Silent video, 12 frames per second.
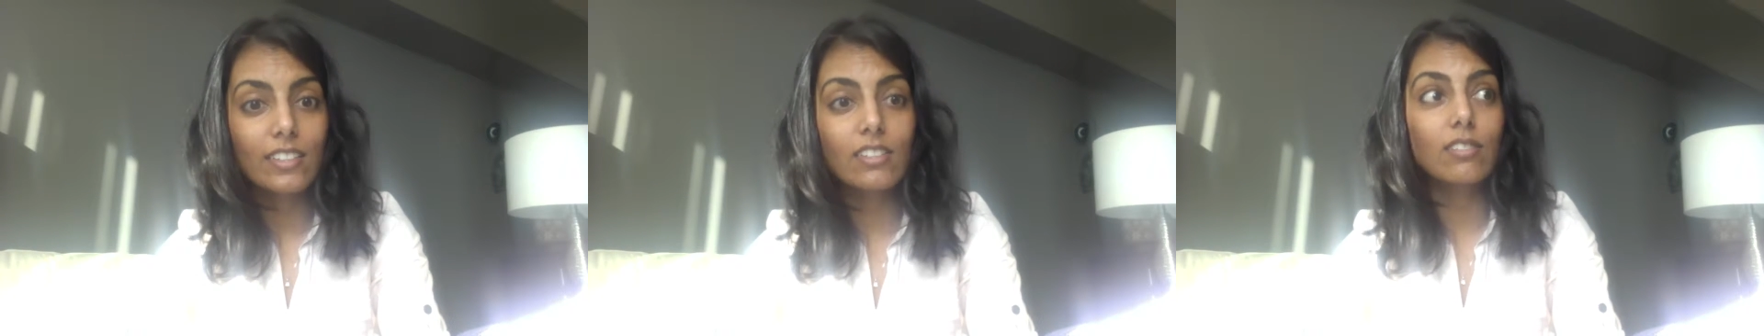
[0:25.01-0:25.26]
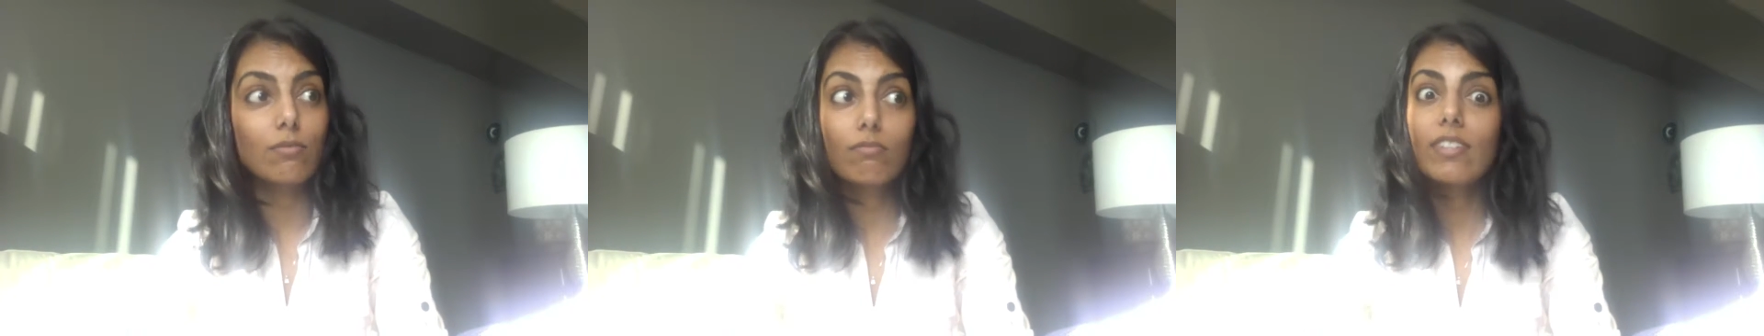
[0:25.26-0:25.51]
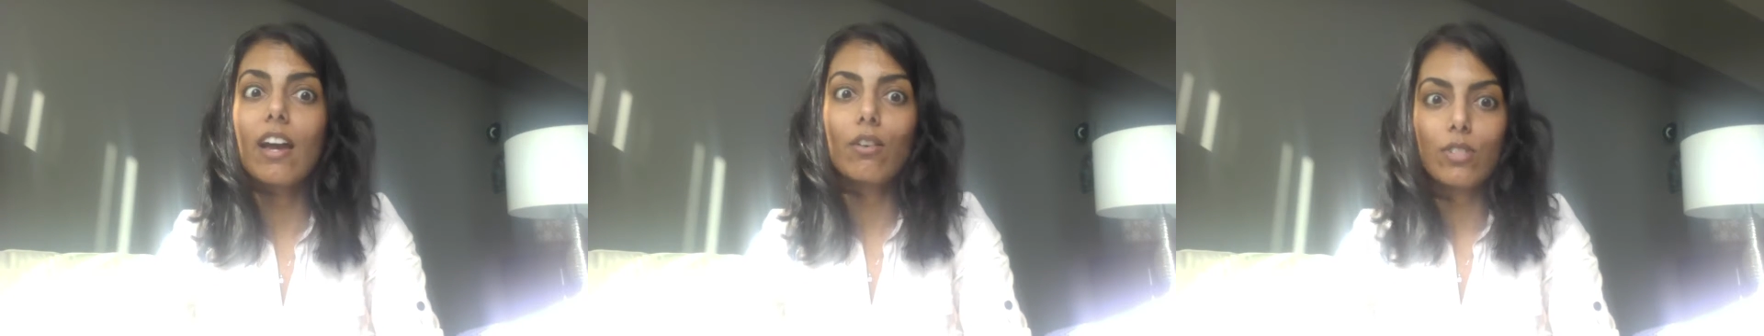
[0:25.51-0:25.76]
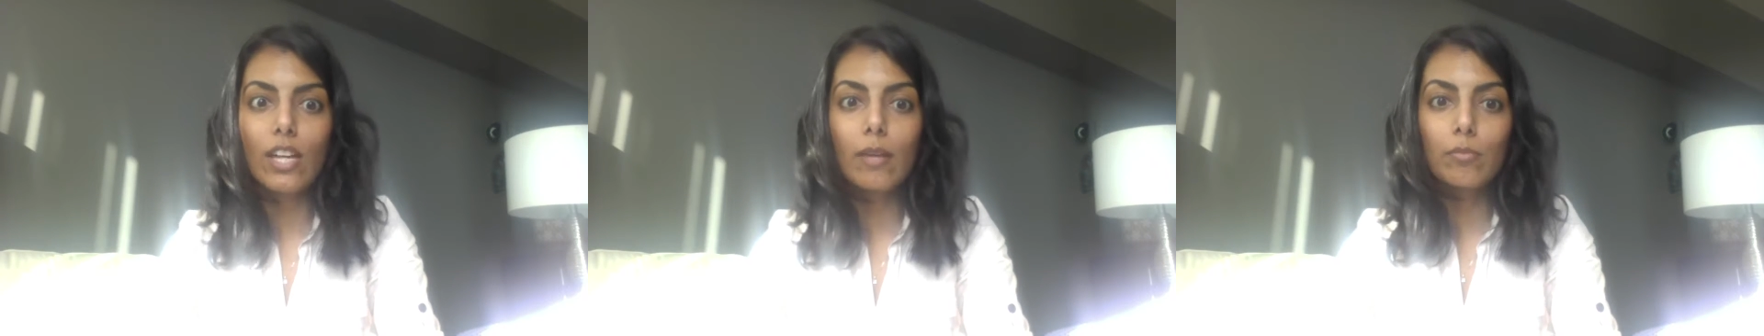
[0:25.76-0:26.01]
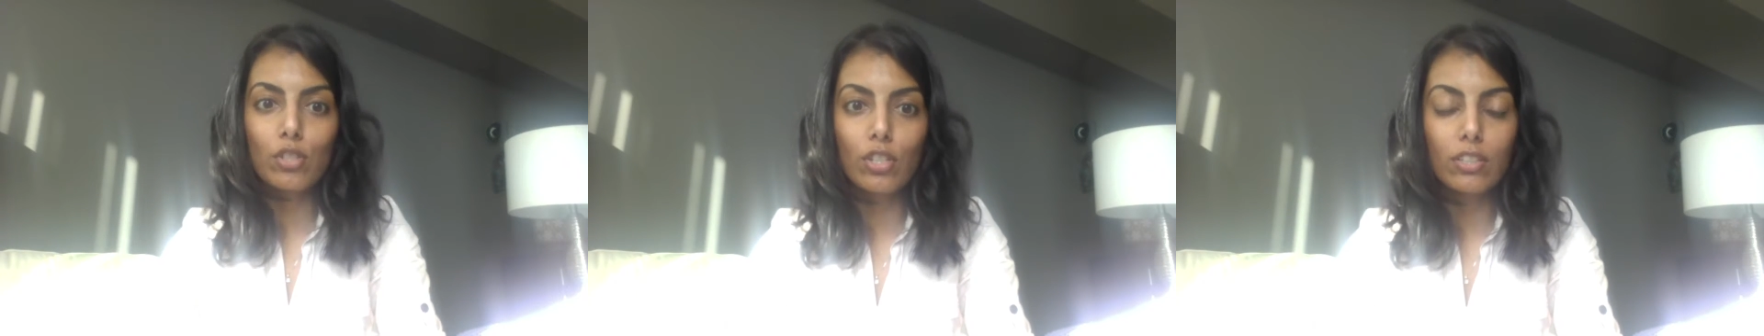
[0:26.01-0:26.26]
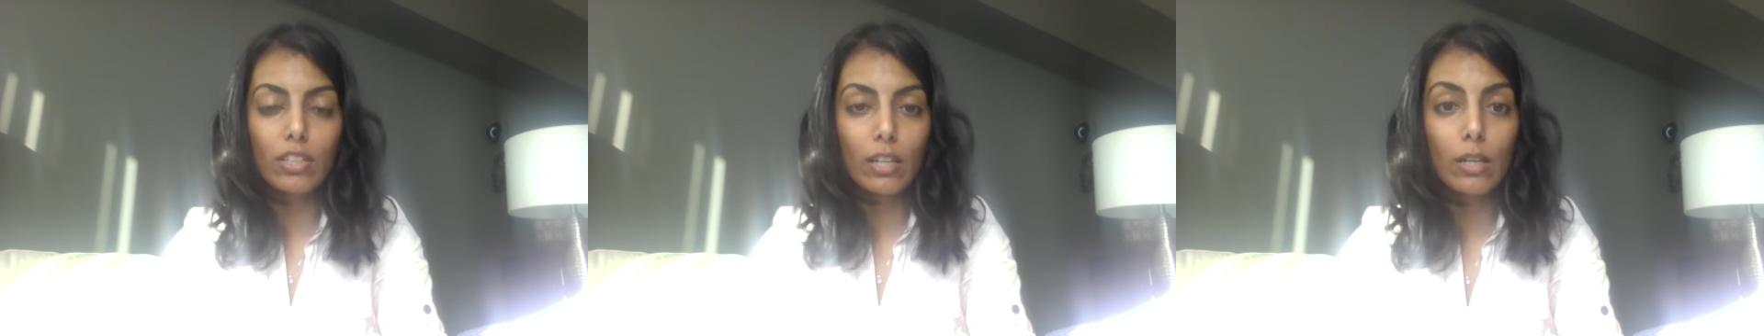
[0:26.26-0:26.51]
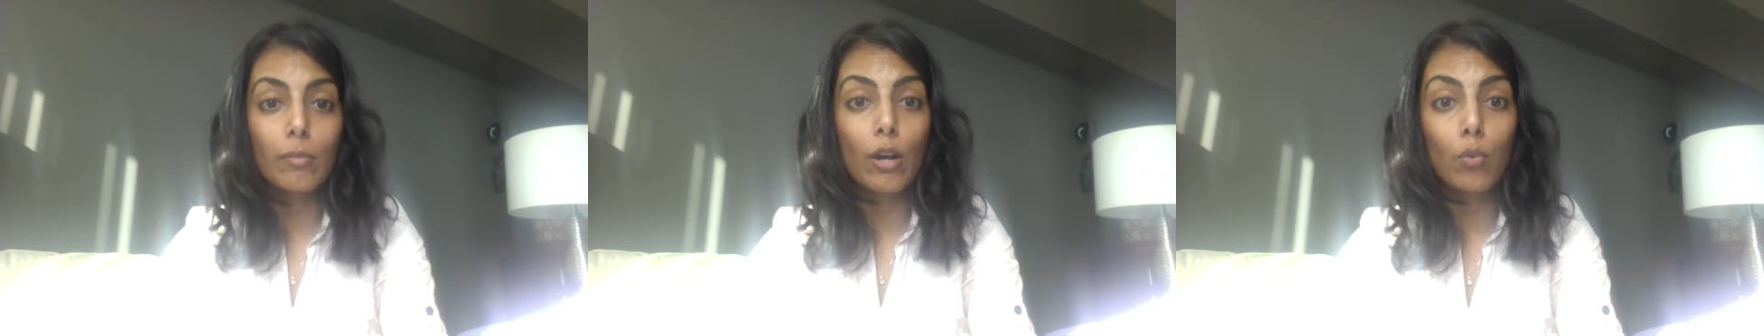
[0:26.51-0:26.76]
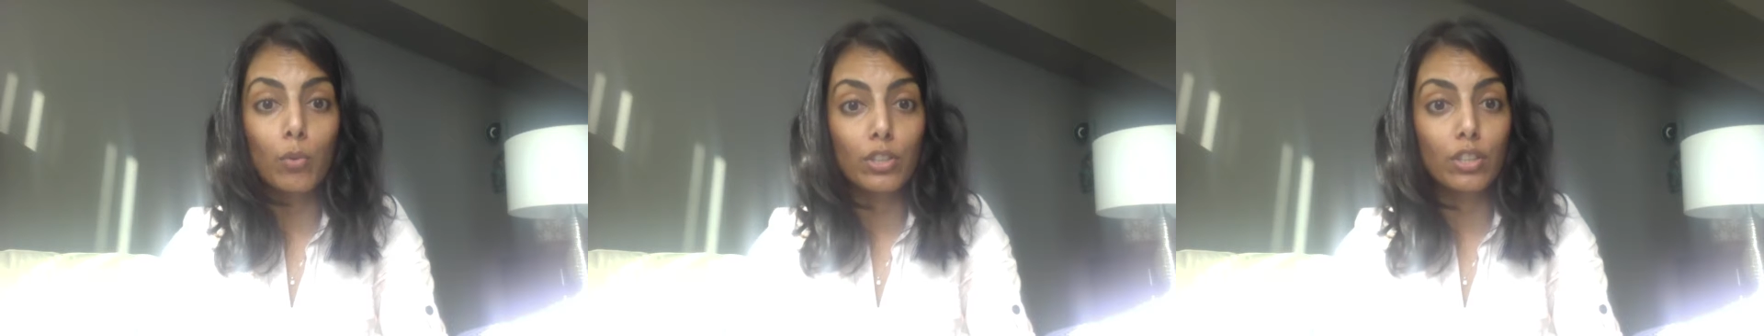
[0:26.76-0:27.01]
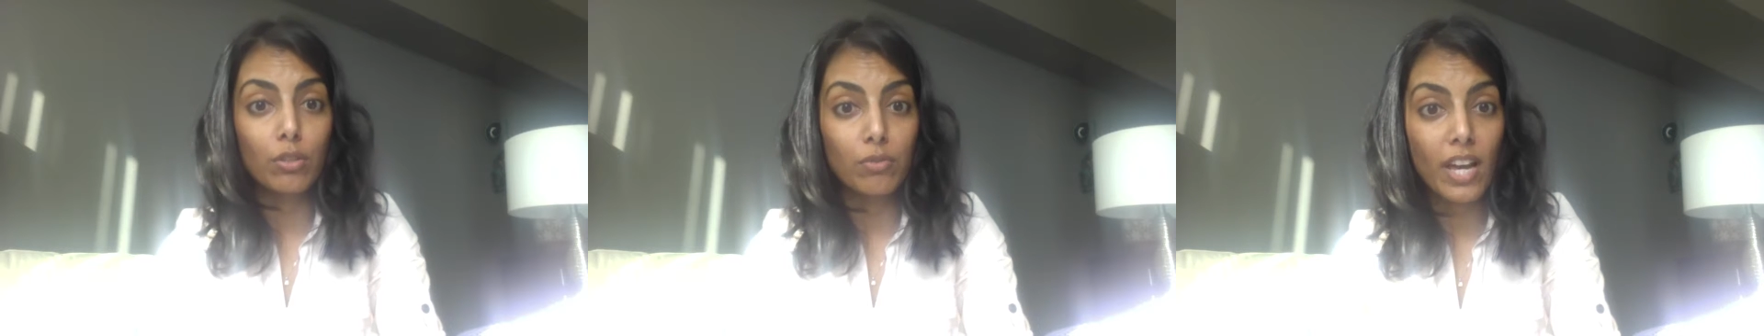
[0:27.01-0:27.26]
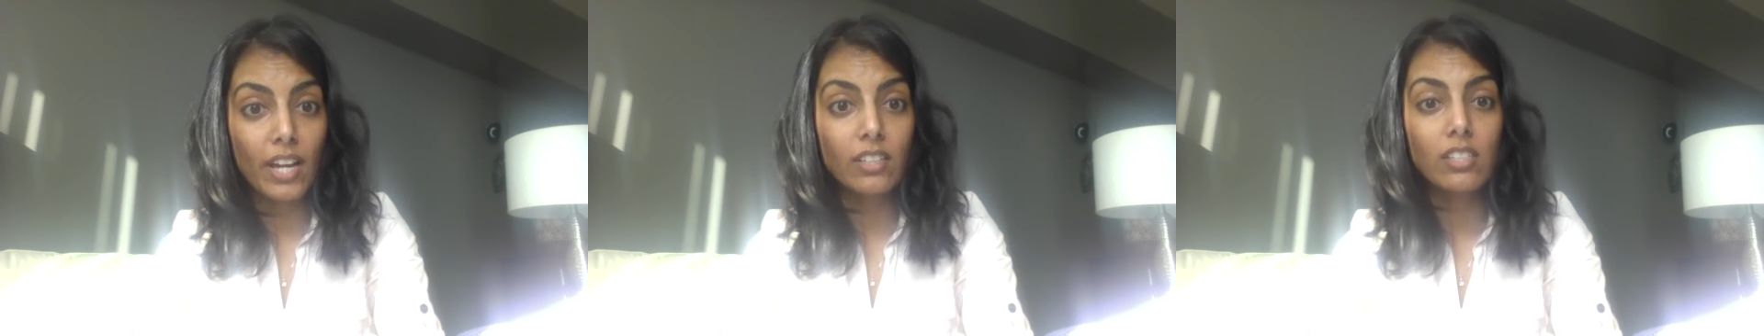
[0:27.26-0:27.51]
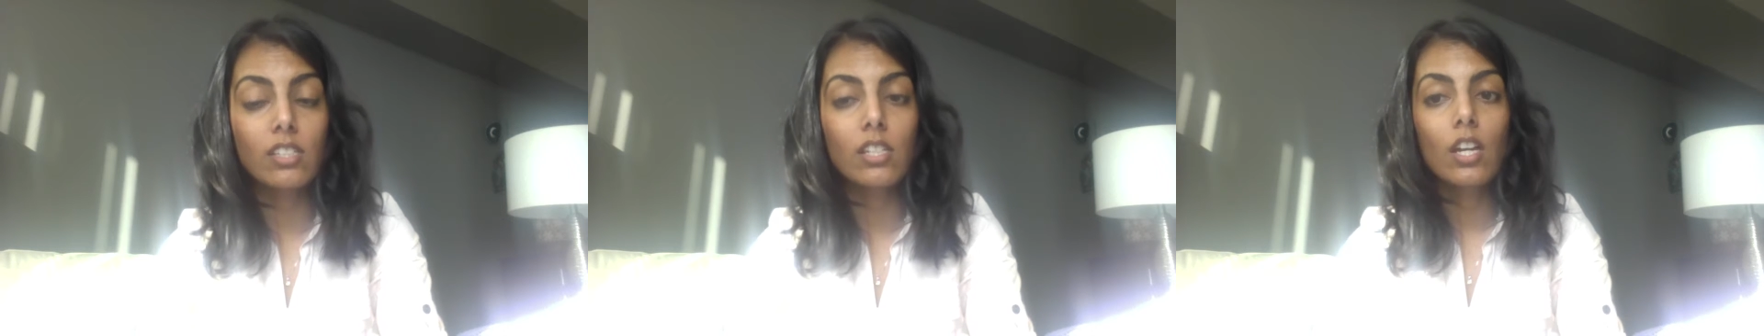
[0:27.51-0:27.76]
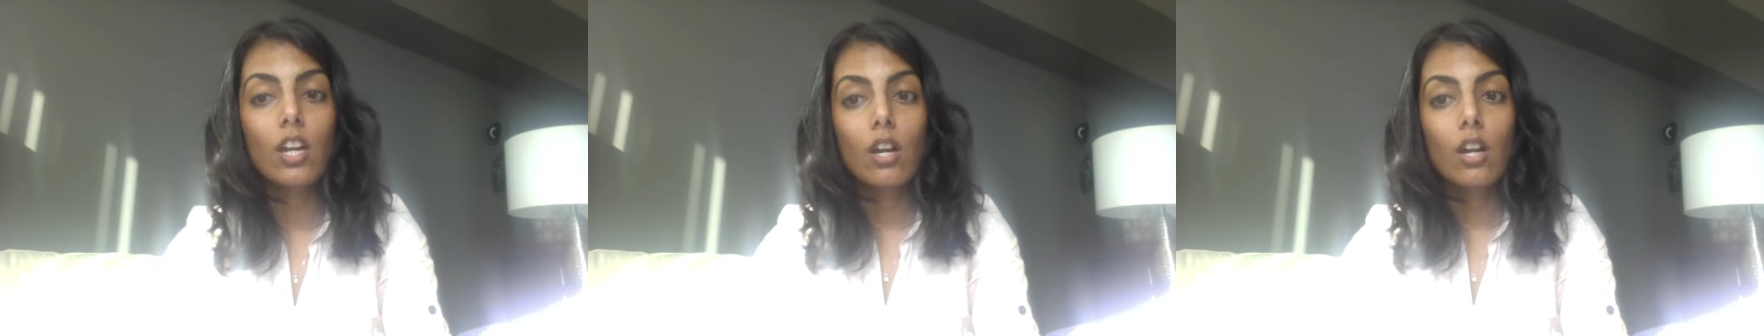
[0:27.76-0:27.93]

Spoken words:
it's now time to start thinking about where to go next,